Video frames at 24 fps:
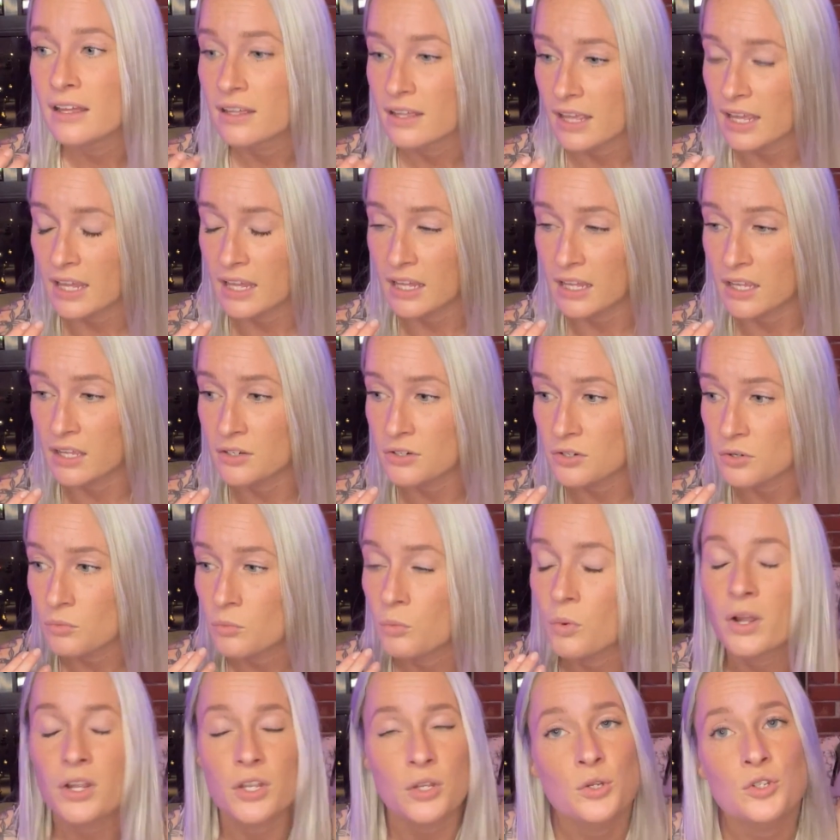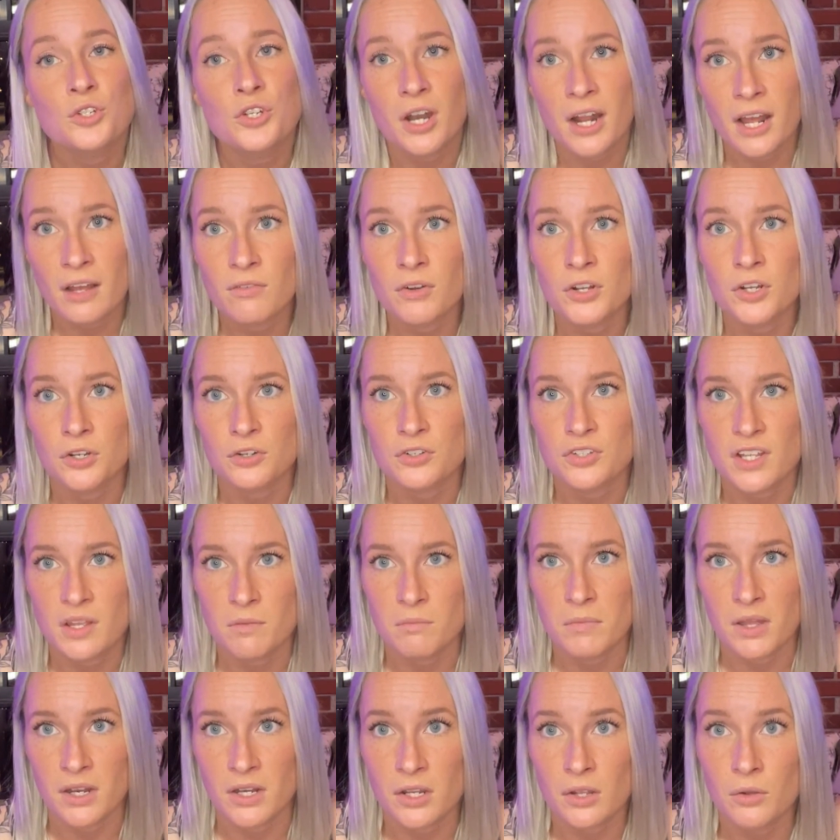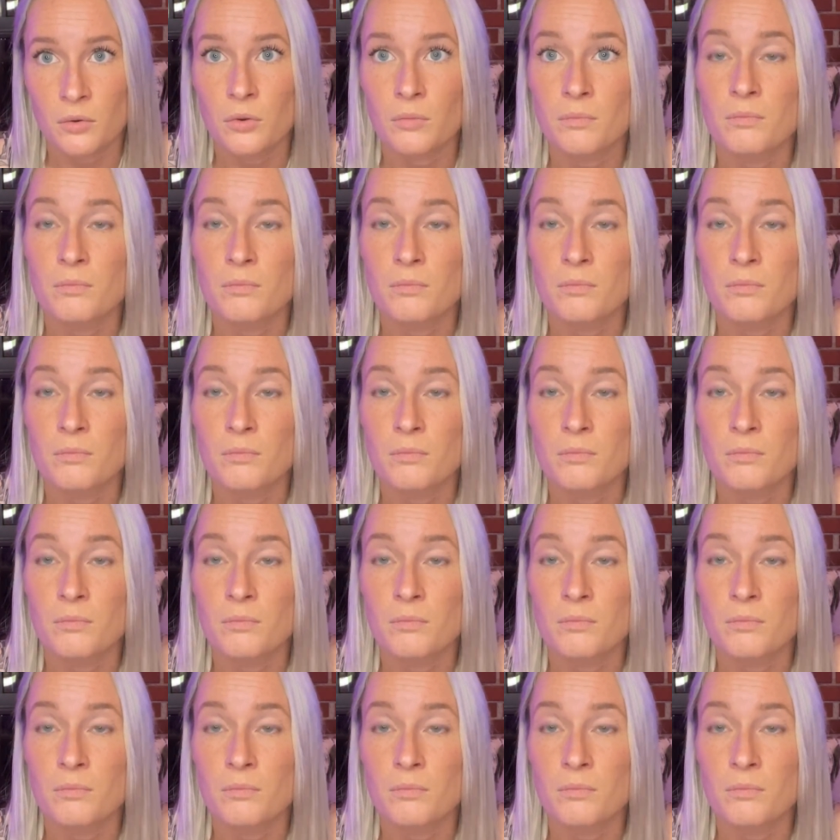and what you should have on your tip menu,